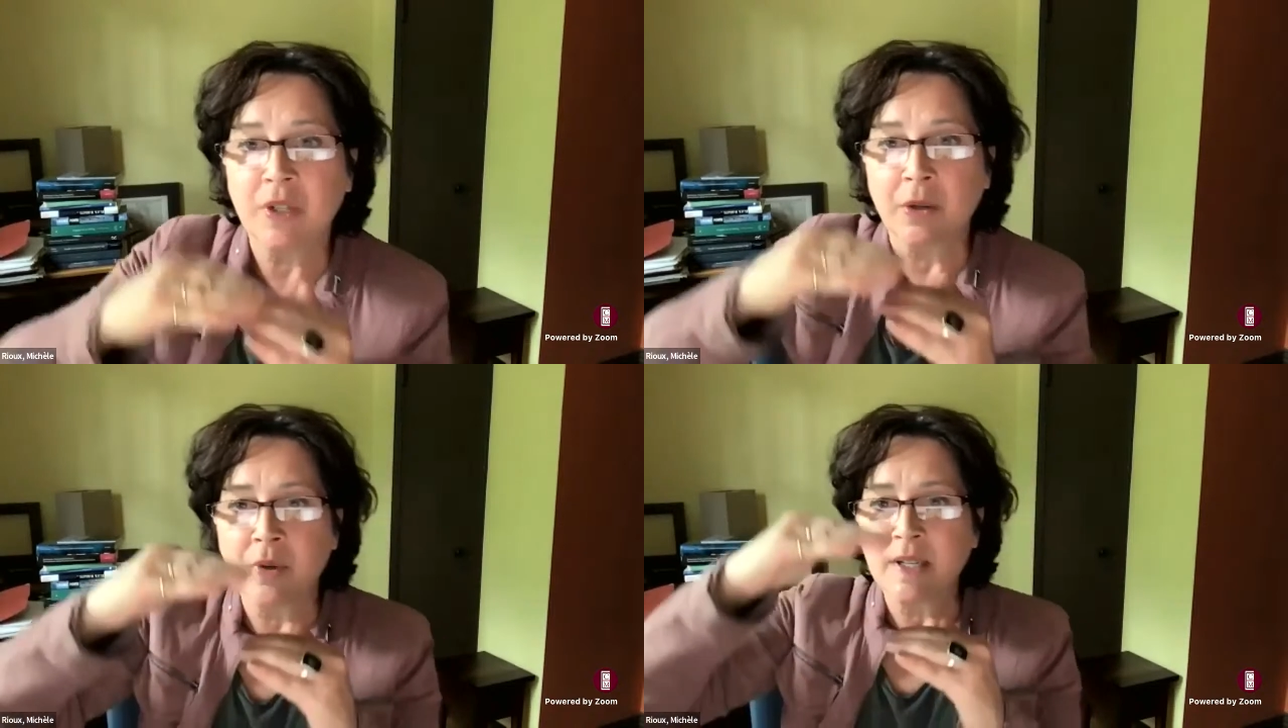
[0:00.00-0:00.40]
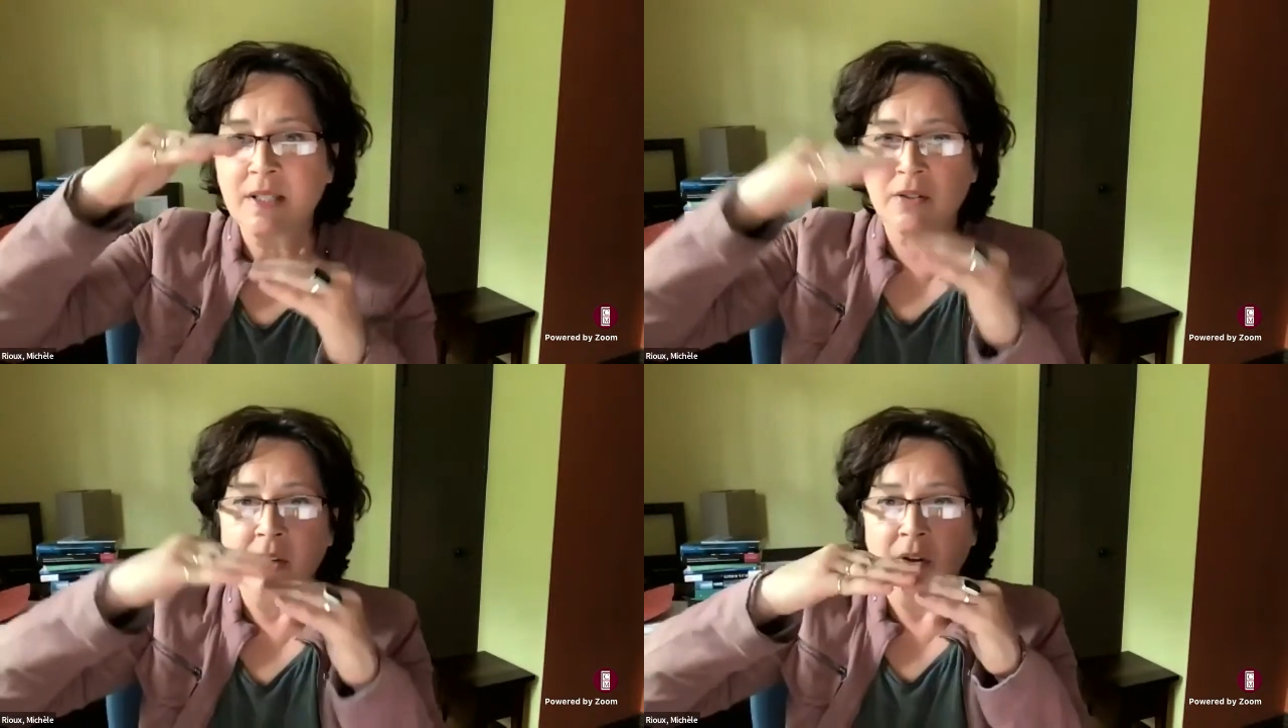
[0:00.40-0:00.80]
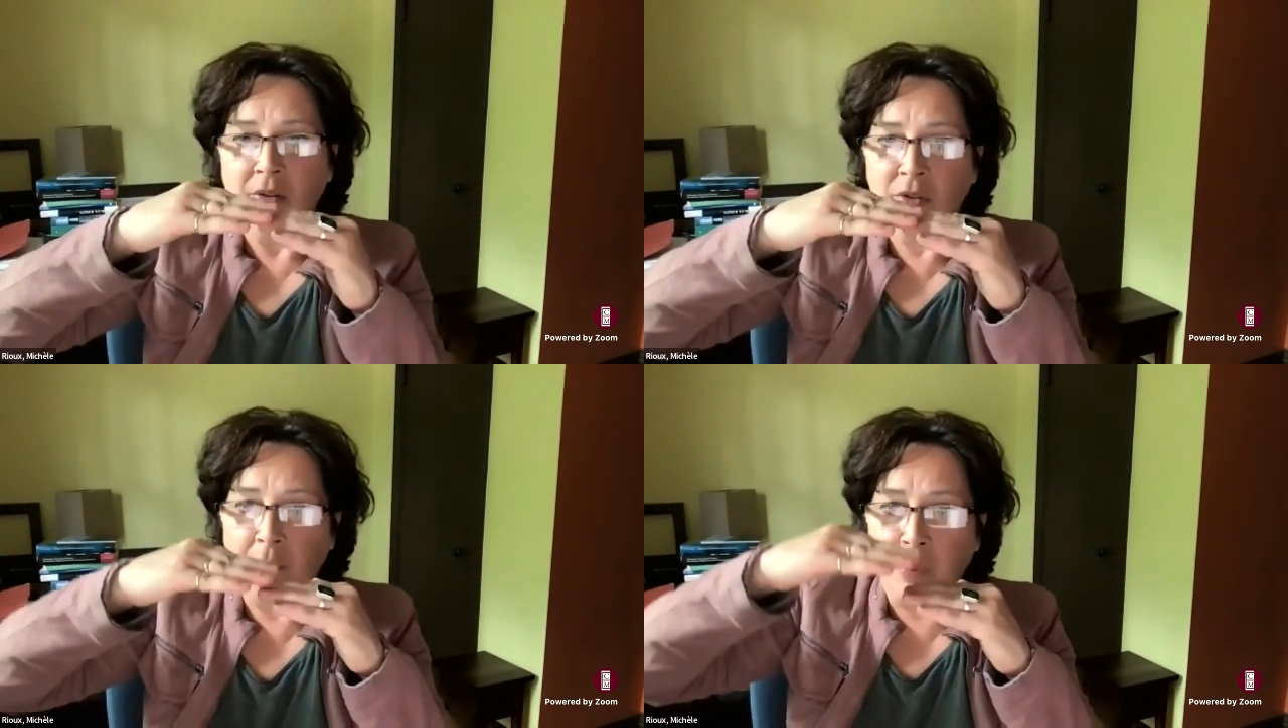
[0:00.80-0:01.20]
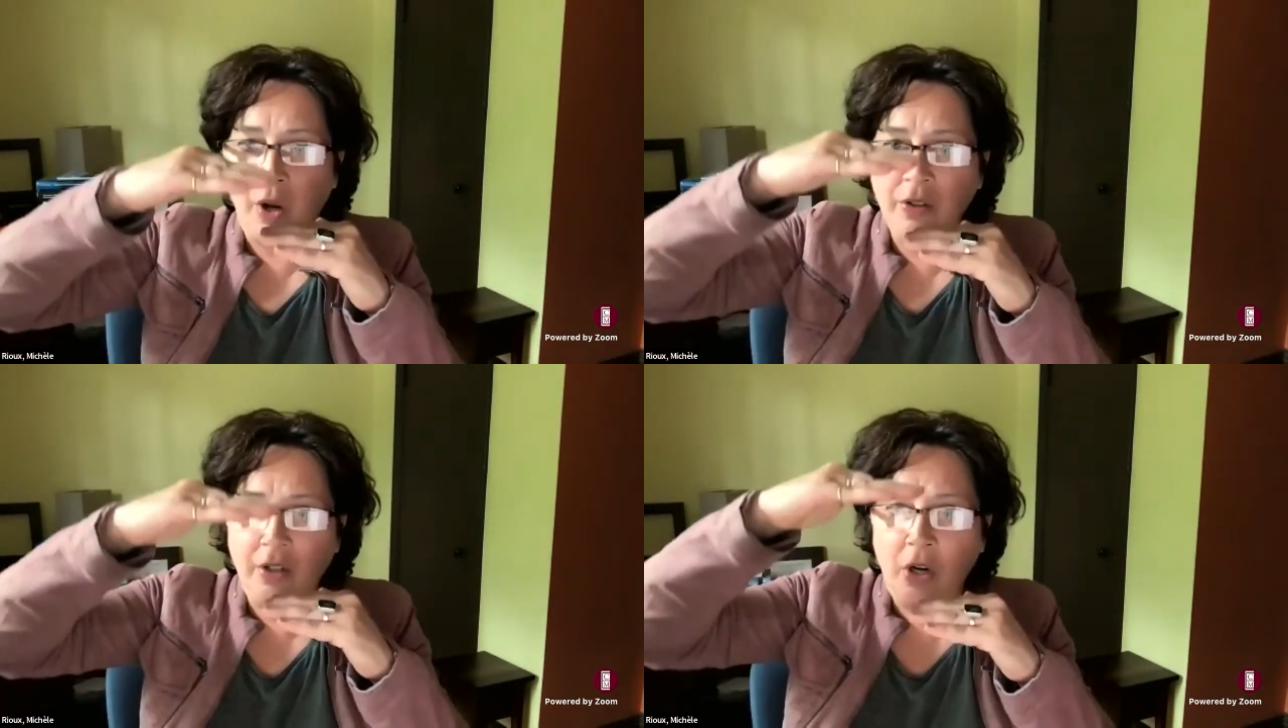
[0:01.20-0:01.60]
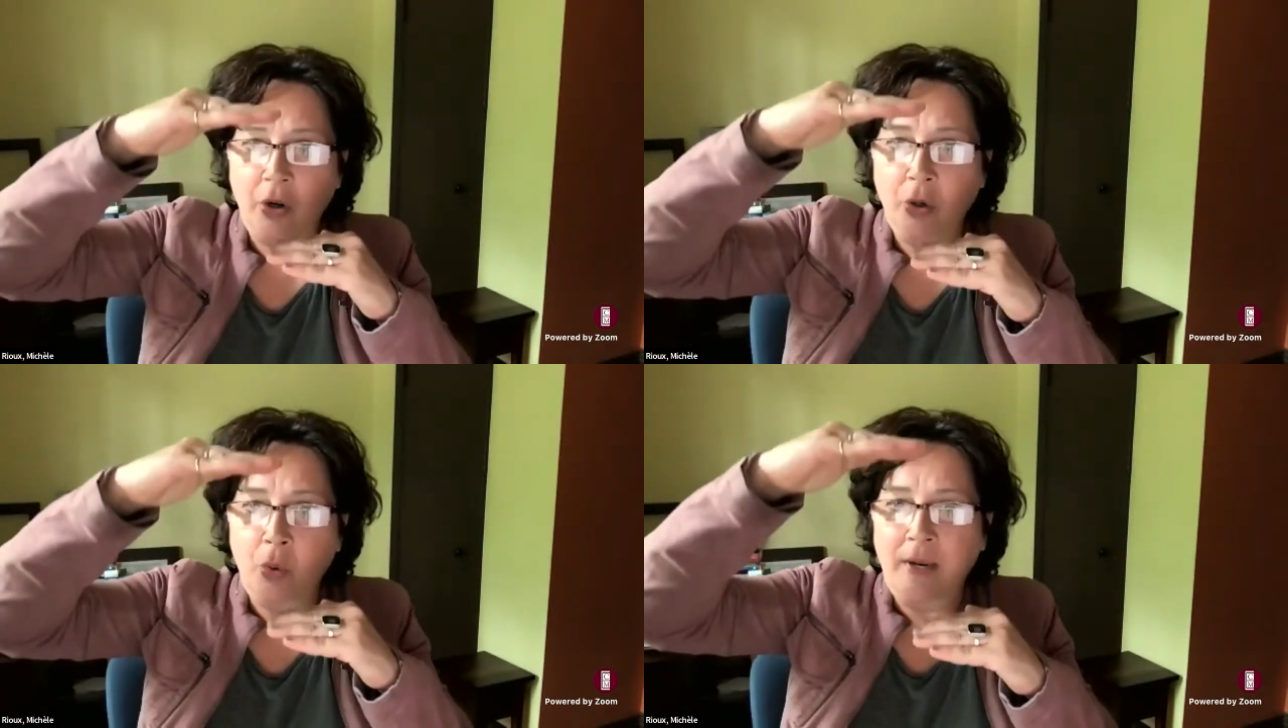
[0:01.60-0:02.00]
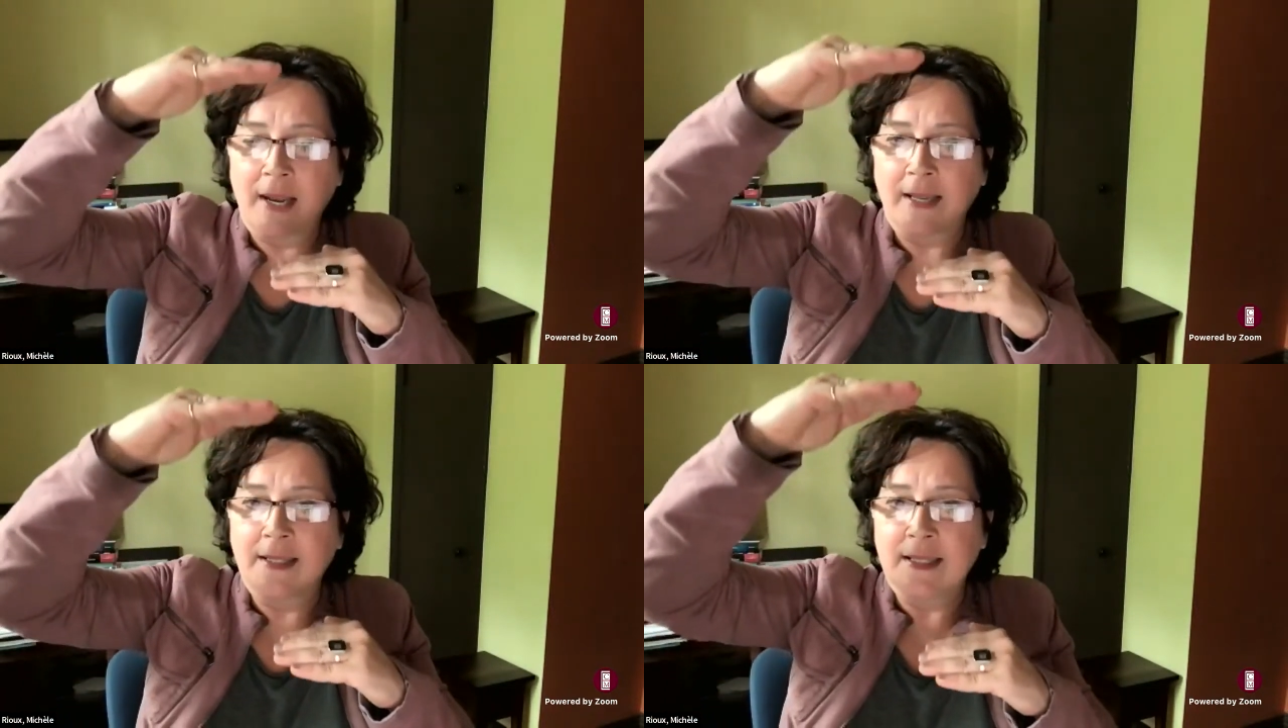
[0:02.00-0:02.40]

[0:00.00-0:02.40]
the product are going like